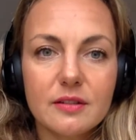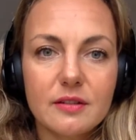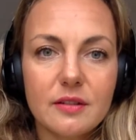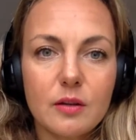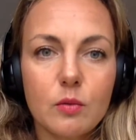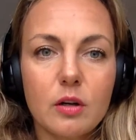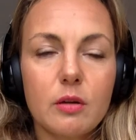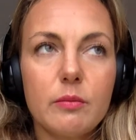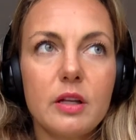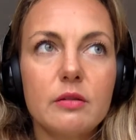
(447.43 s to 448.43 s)
They
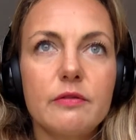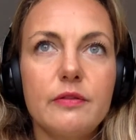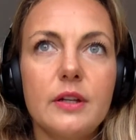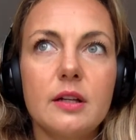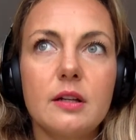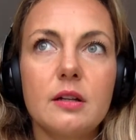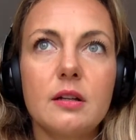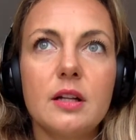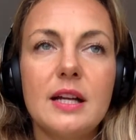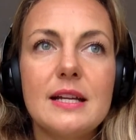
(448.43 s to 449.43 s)
wanted me to
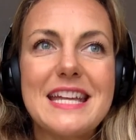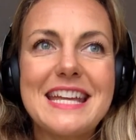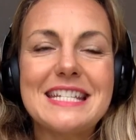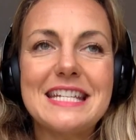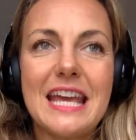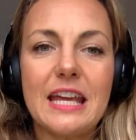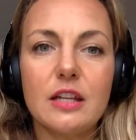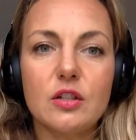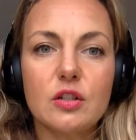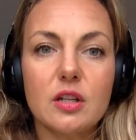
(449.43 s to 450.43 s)
feel
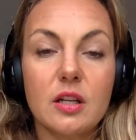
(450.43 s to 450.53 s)
engaged.